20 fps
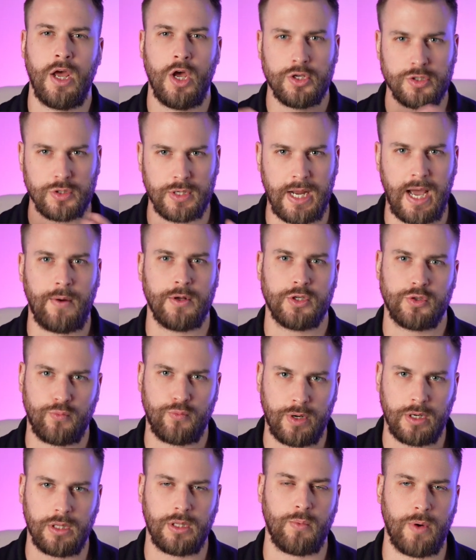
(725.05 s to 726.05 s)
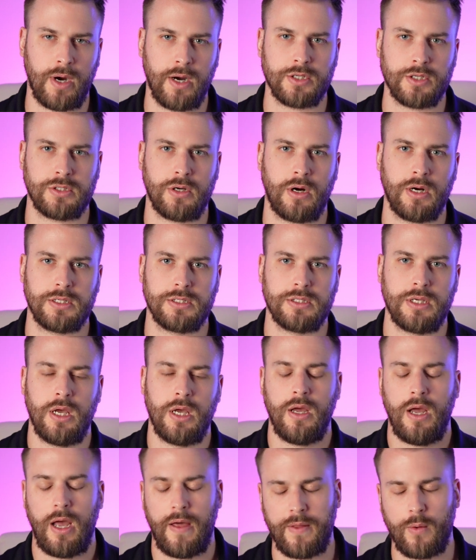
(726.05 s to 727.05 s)
So now it's really where it starts.
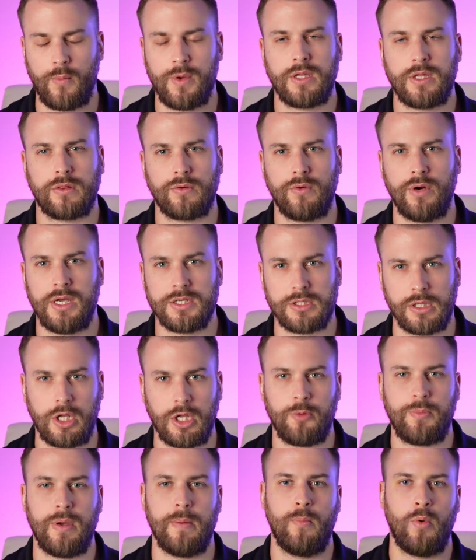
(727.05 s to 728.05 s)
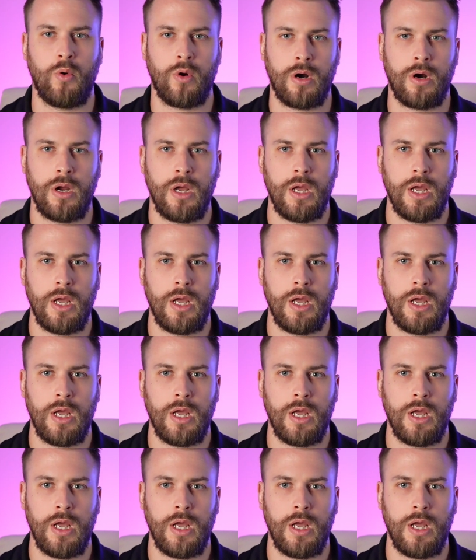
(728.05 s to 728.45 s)
And then week 3 is a little bit more